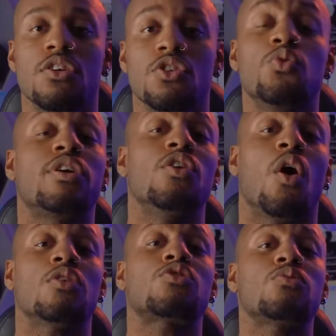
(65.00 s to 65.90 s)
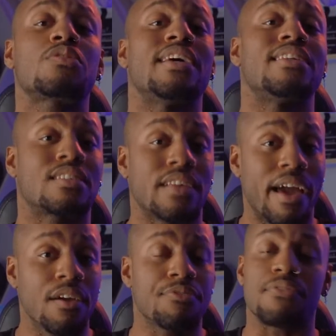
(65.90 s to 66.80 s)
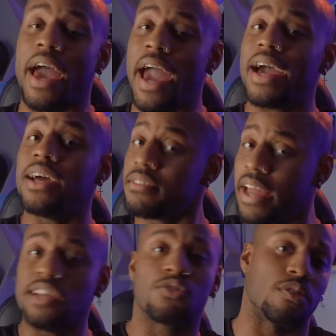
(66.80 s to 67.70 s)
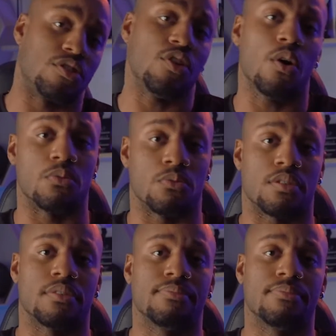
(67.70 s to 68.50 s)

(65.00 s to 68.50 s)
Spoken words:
You can also set safe and dangerous zones.